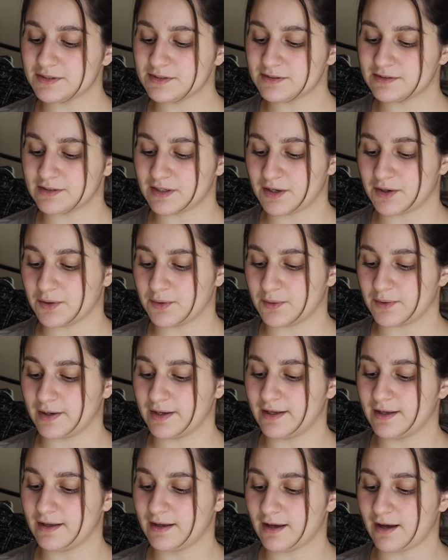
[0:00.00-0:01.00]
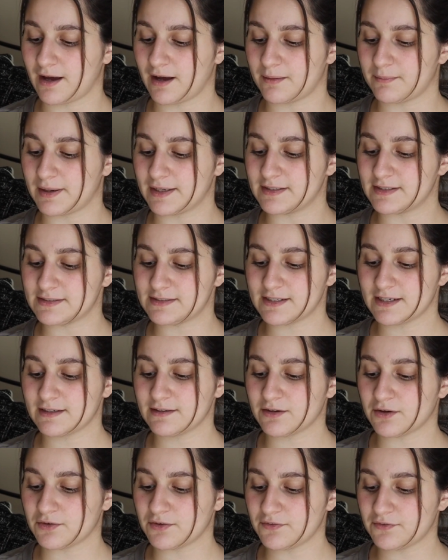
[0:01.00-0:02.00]
So I did take
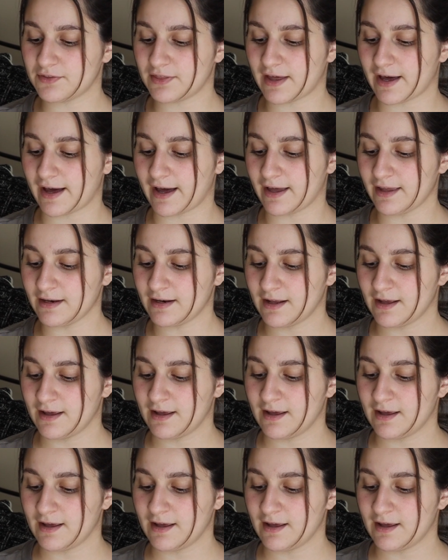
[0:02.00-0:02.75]
note of that.